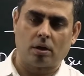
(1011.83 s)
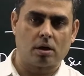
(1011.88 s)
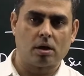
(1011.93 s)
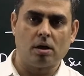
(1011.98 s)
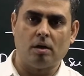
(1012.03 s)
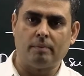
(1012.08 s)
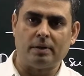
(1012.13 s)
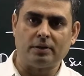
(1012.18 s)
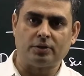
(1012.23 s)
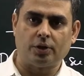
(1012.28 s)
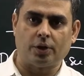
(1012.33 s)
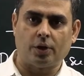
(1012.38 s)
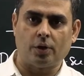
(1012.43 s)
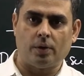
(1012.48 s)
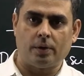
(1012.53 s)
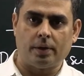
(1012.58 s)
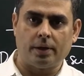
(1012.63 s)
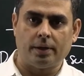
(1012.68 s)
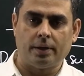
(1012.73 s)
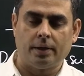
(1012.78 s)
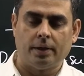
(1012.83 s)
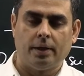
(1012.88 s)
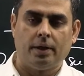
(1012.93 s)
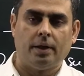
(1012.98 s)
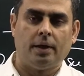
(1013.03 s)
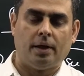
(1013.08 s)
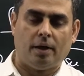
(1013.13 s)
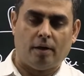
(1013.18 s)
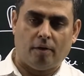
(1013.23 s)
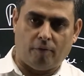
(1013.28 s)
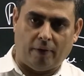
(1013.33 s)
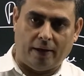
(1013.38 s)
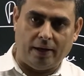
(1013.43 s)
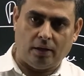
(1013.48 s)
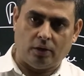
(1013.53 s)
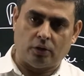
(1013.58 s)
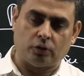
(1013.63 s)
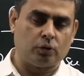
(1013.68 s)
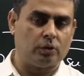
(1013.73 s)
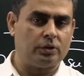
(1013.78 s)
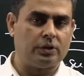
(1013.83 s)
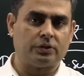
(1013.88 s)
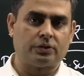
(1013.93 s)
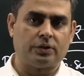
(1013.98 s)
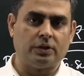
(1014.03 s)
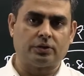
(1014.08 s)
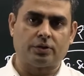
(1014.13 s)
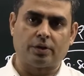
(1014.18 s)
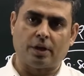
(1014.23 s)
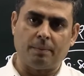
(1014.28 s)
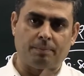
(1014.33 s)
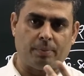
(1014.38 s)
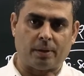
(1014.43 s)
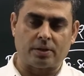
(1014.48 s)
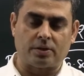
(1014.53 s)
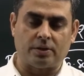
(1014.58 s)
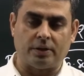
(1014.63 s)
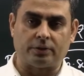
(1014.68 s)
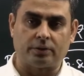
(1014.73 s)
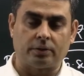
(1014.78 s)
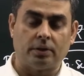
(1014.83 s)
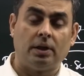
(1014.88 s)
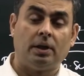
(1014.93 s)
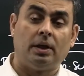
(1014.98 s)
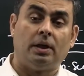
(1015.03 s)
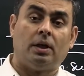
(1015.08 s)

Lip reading: Government security. Fine. So this is repurchase.